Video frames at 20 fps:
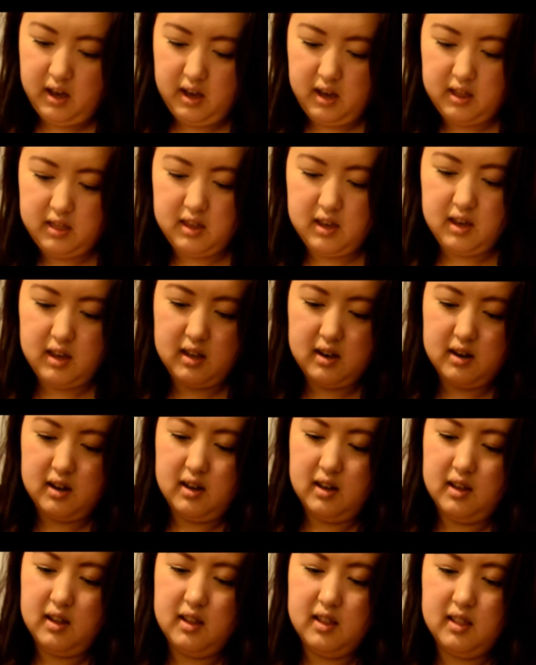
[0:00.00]
And then
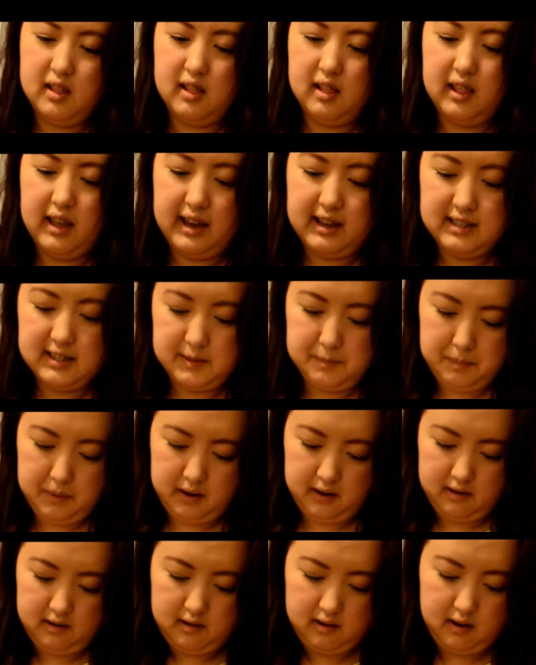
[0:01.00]
the last
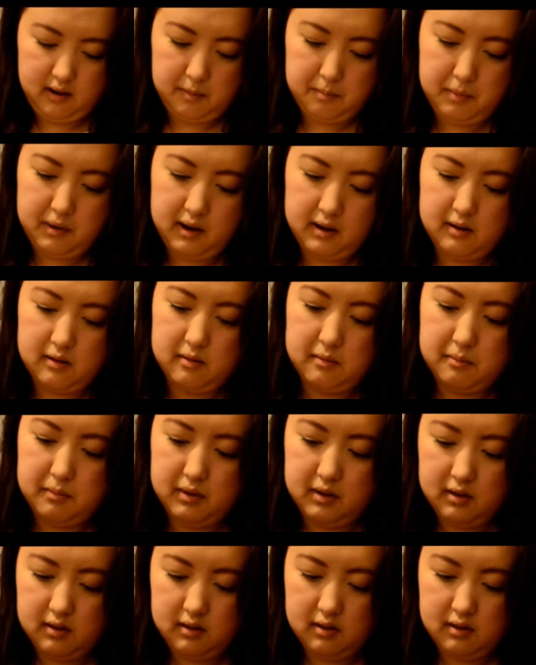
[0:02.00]
pair, I bought them.